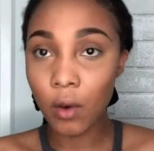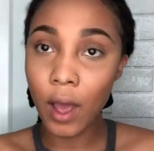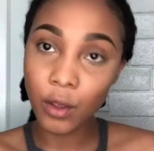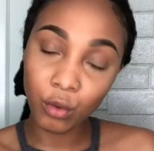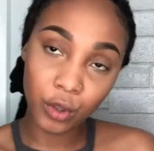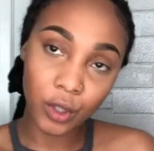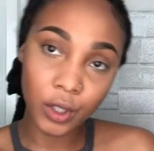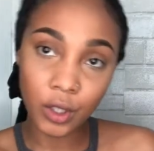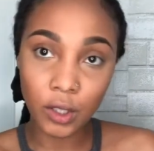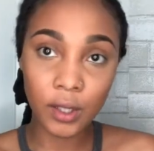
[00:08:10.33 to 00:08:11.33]
I usually
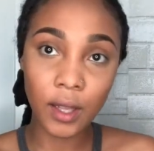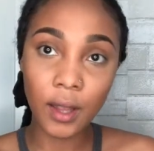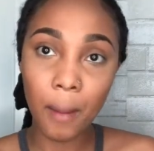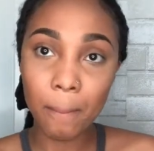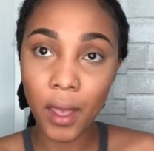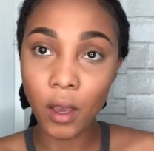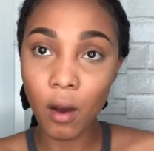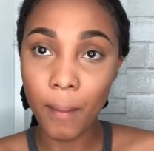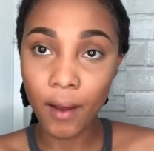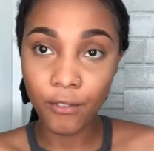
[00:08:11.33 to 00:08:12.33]
just let that bake on
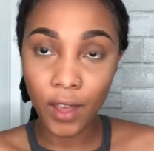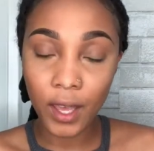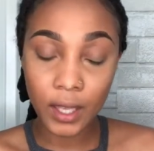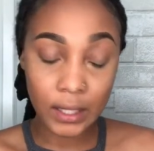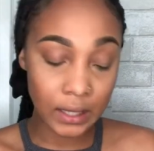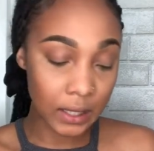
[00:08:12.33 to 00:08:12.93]
my face.